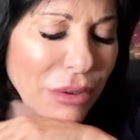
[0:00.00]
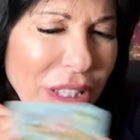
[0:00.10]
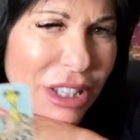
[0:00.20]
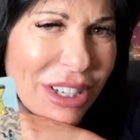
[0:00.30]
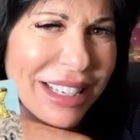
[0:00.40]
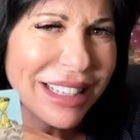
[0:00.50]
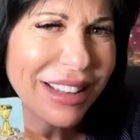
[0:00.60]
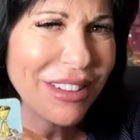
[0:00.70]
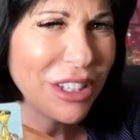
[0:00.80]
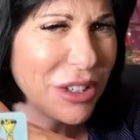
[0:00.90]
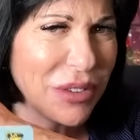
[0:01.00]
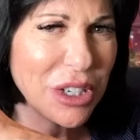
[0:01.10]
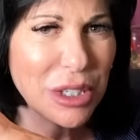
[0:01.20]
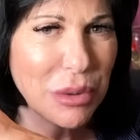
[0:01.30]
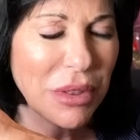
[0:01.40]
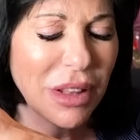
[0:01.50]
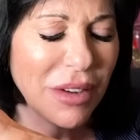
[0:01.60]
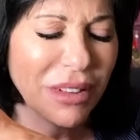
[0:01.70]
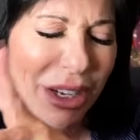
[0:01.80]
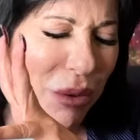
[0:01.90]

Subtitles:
really looking at the things you've chose with love, like,